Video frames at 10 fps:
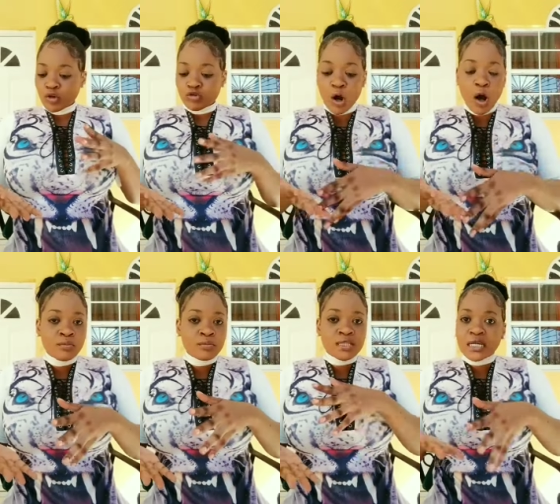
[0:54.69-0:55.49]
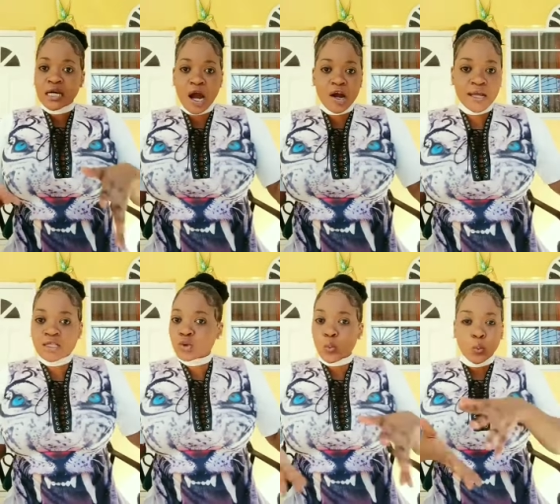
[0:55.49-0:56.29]
Rum,
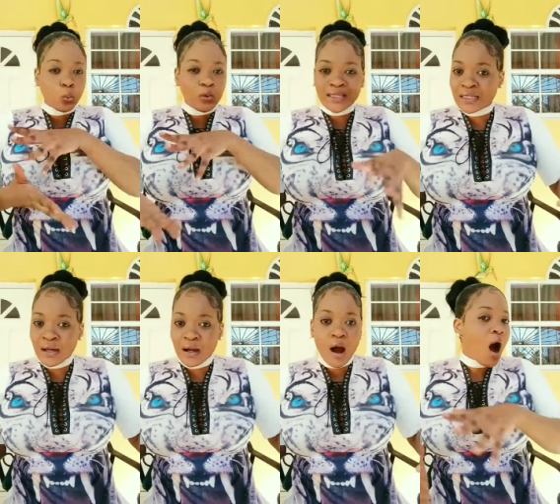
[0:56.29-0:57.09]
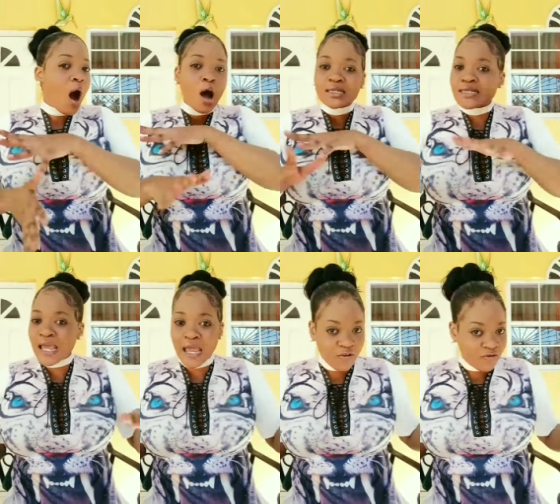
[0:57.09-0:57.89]
cigarettes, weed all
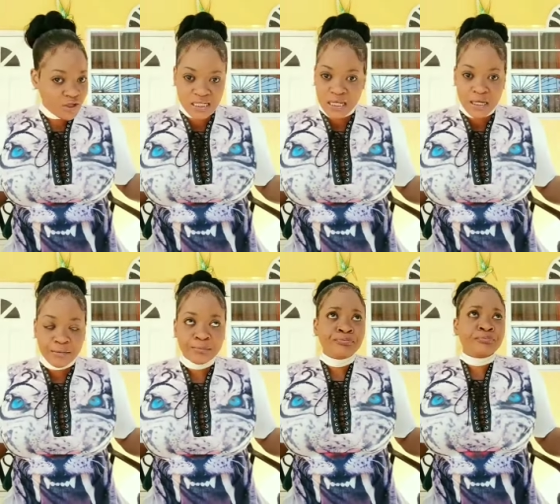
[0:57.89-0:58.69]
day, every day.